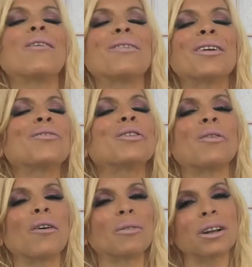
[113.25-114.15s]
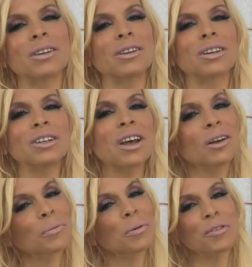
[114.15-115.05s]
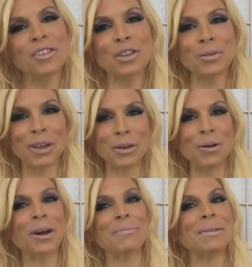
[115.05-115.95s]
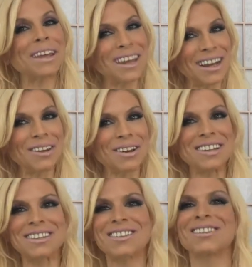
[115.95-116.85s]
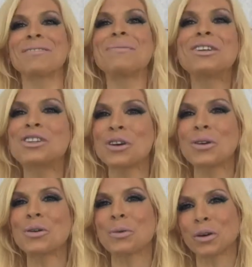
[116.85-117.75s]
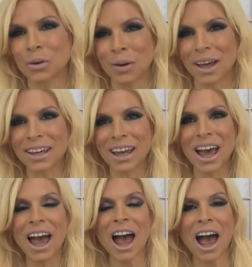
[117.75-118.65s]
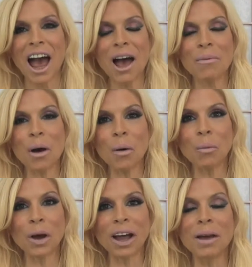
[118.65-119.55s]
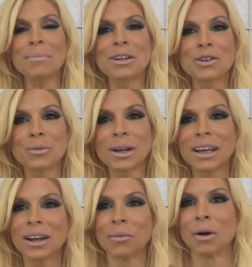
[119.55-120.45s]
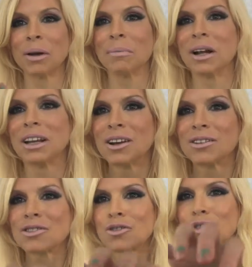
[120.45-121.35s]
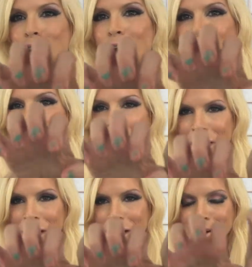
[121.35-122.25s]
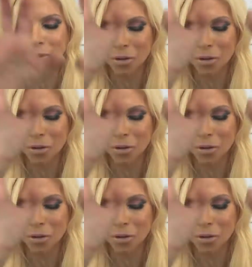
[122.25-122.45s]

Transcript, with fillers: whatever you all want to do, because y'all are perfect the way you are. But anyway, so let me show you real quick what I've been doing and why my nails are not bad.